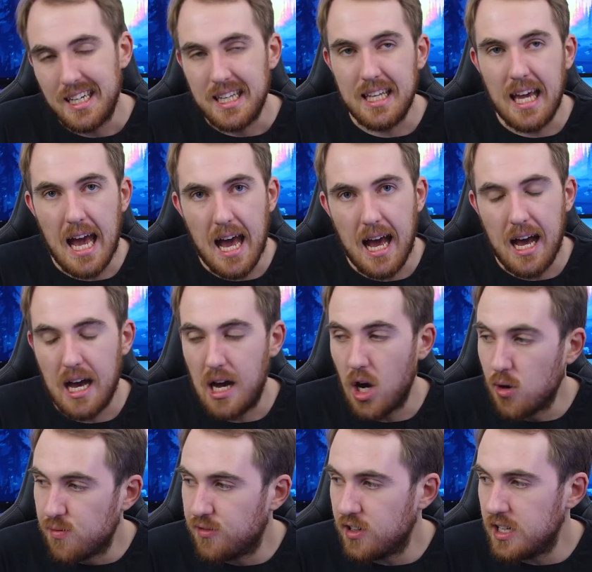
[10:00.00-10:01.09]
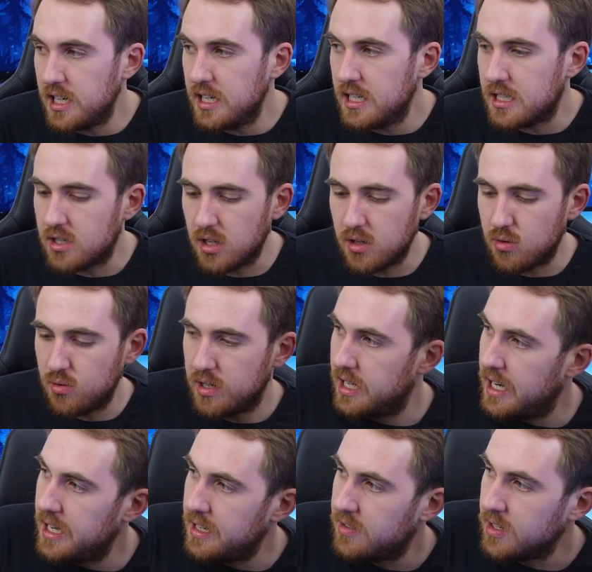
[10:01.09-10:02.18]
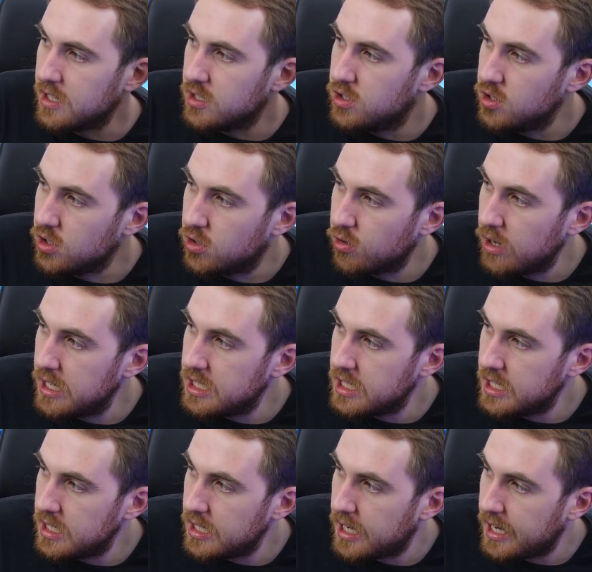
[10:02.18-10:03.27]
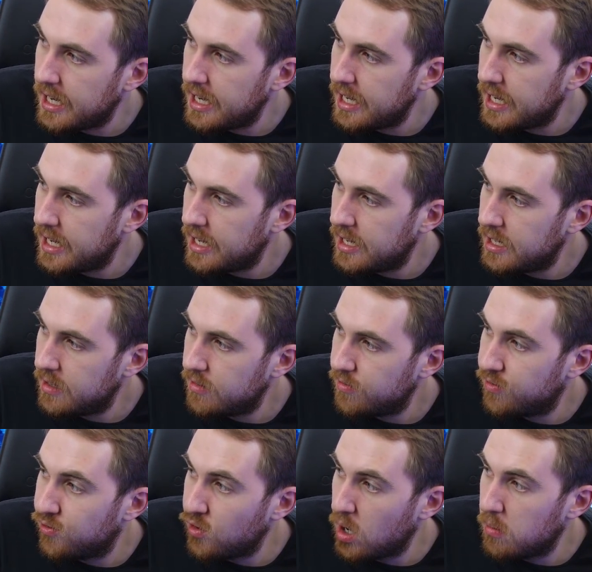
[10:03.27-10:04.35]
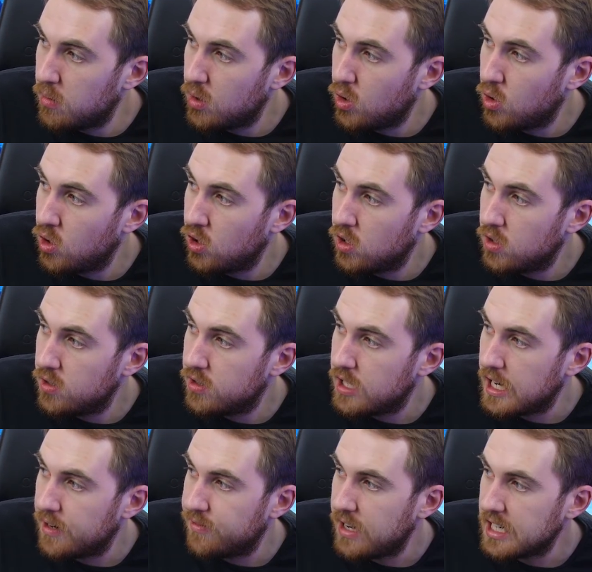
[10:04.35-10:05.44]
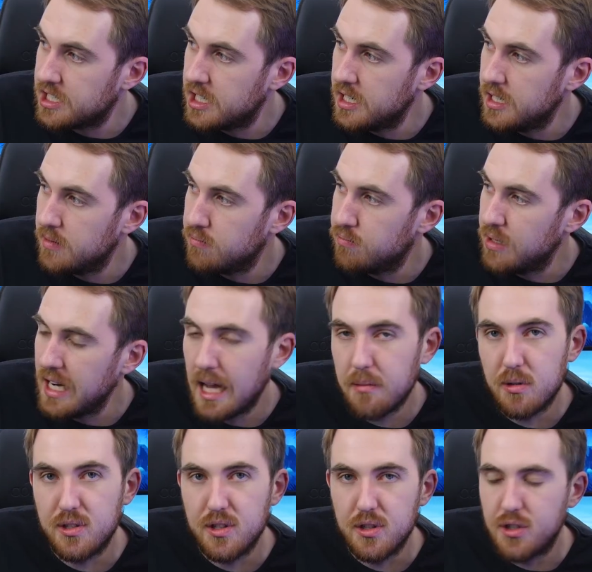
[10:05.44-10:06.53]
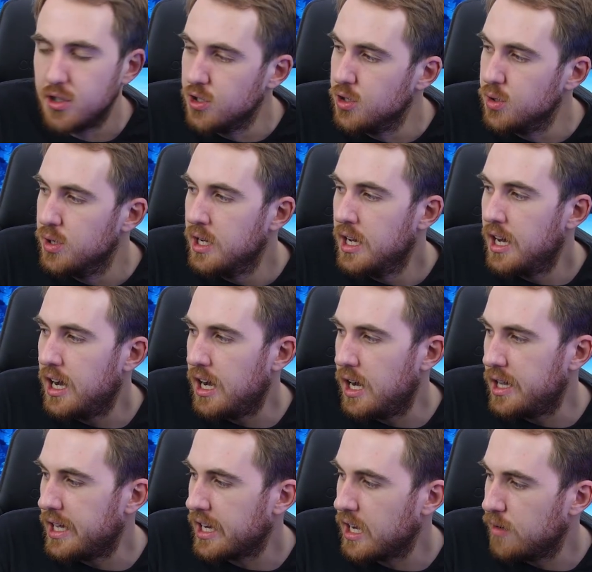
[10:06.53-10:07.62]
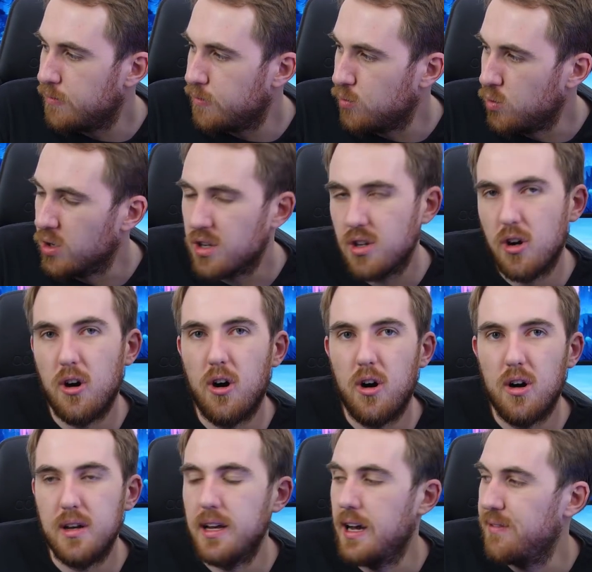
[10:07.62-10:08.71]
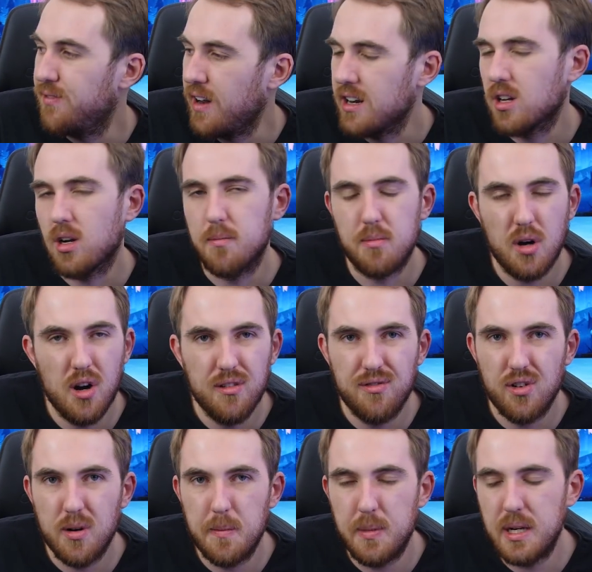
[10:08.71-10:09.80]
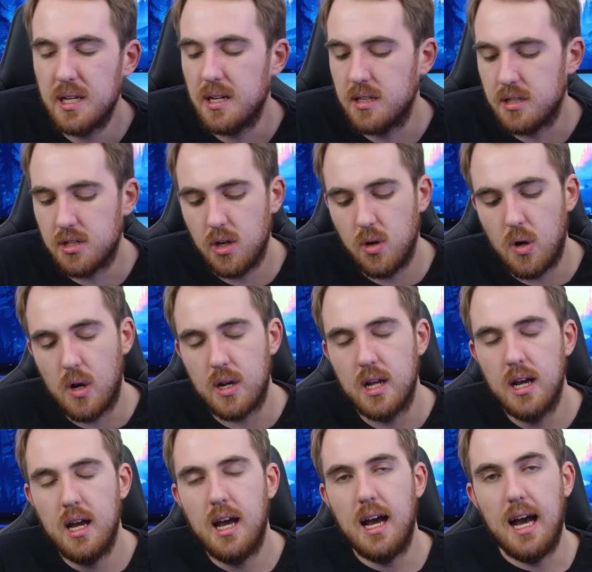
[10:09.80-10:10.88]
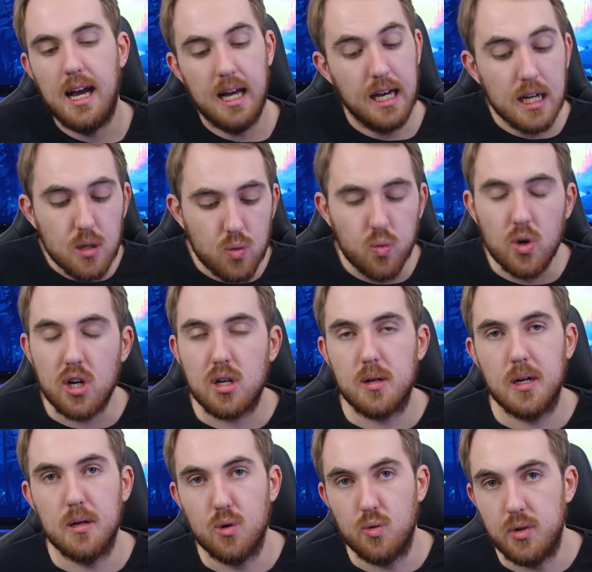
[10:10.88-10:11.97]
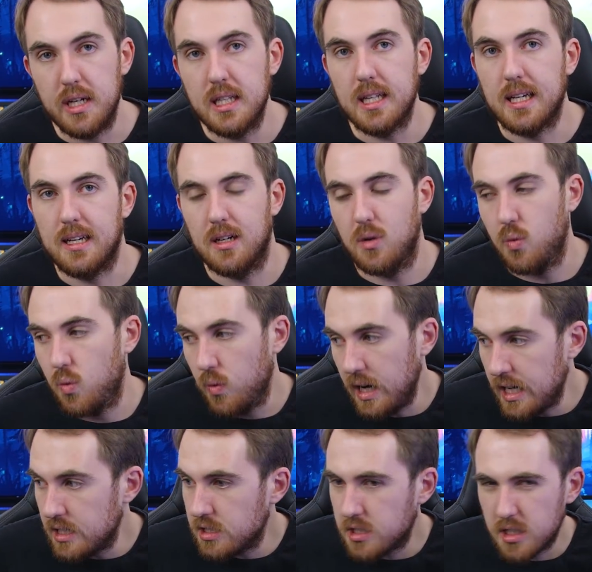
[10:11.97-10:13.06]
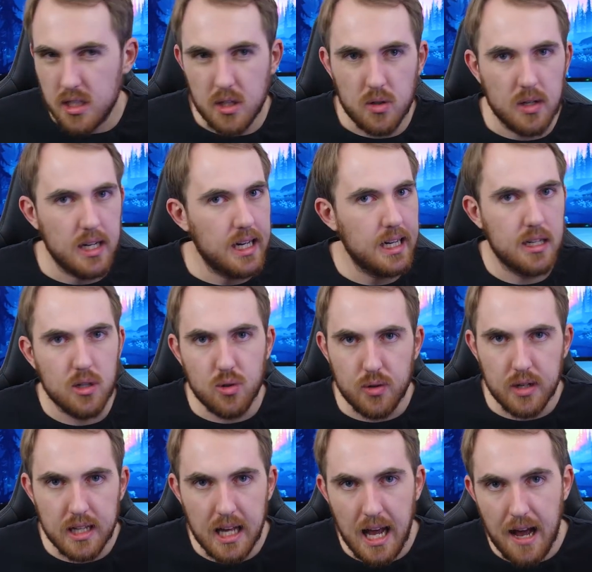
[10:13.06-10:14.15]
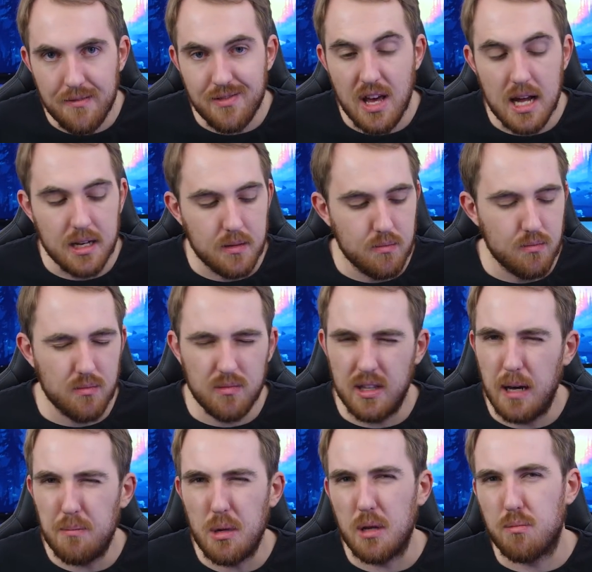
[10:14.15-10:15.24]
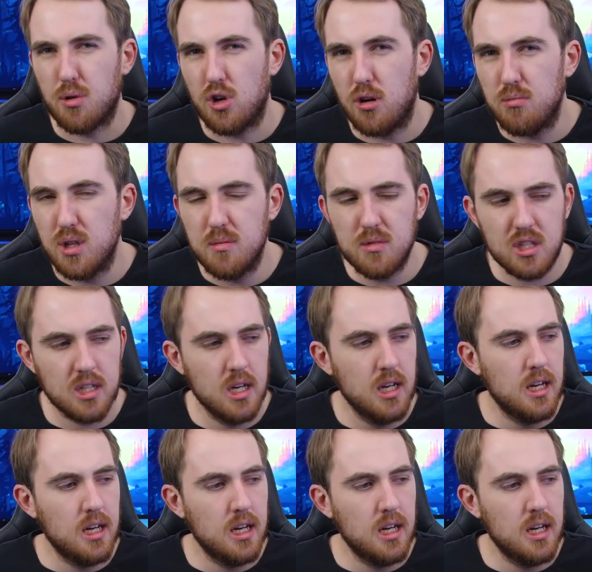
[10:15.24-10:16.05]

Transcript: yeah, uh, hopefully it's not really anything too crazy. I from all that I've actually been able to do, uh, like I've worked on uh, Final Cut Pro for a bit and so on, uh, didn't work really well, so I don't really have that, that many problems.